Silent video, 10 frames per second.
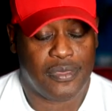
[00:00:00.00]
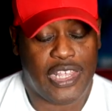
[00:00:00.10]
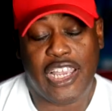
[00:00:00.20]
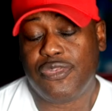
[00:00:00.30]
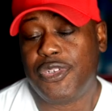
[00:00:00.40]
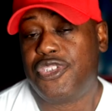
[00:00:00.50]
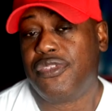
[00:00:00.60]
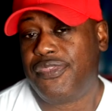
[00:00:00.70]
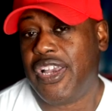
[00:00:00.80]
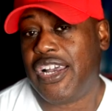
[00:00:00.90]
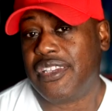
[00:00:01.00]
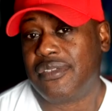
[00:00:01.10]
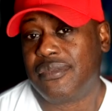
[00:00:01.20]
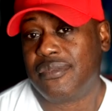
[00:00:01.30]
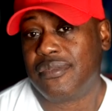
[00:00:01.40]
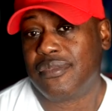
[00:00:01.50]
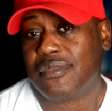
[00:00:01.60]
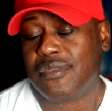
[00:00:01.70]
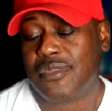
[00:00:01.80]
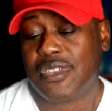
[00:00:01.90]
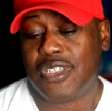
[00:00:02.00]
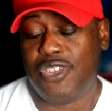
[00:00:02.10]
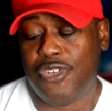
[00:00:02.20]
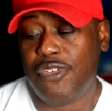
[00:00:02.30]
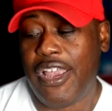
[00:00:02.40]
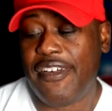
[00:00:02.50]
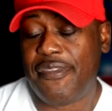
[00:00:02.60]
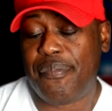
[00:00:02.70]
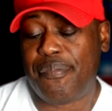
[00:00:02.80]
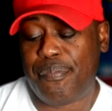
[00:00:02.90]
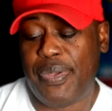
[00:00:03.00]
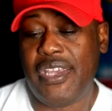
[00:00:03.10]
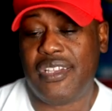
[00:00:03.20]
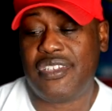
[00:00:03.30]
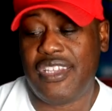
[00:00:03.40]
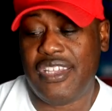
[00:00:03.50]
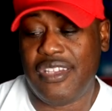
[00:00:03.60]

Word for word: That's what you've done. You have picked